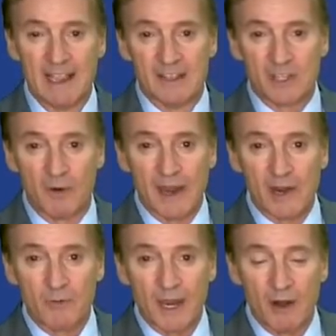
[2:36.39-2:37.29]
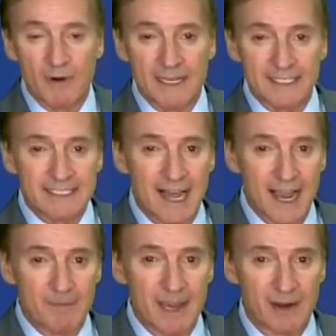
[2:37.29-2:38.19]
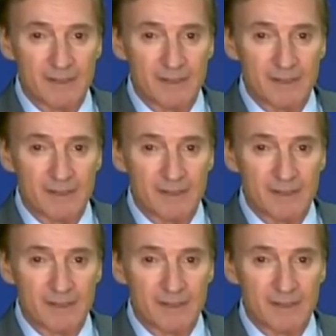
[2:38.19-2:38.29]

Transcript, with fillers: So here we go into time here.